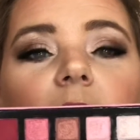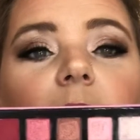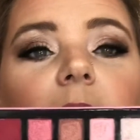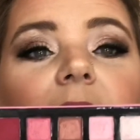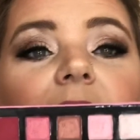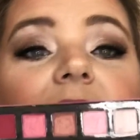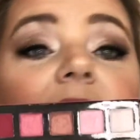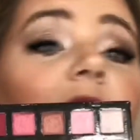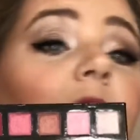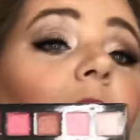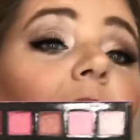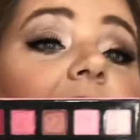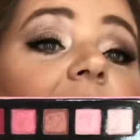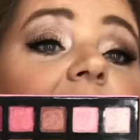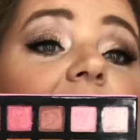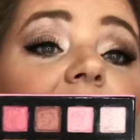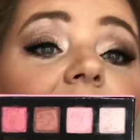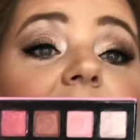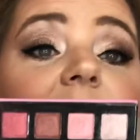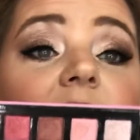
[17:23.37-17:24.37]
But either
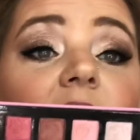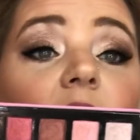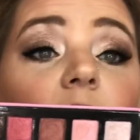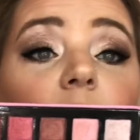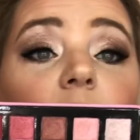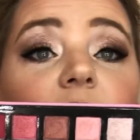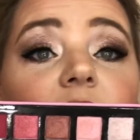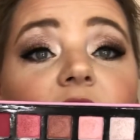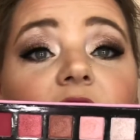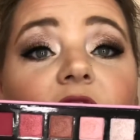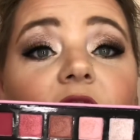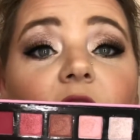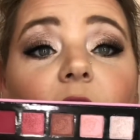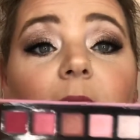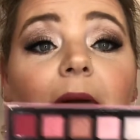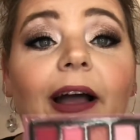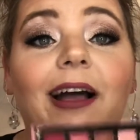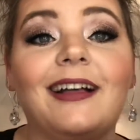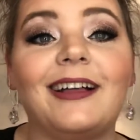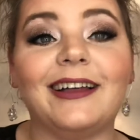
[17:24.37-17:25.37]
way, it's a gorgeous little
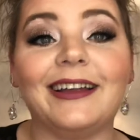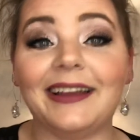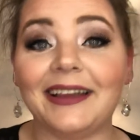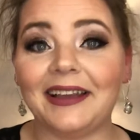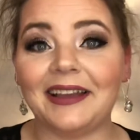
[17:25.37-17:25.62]
palette,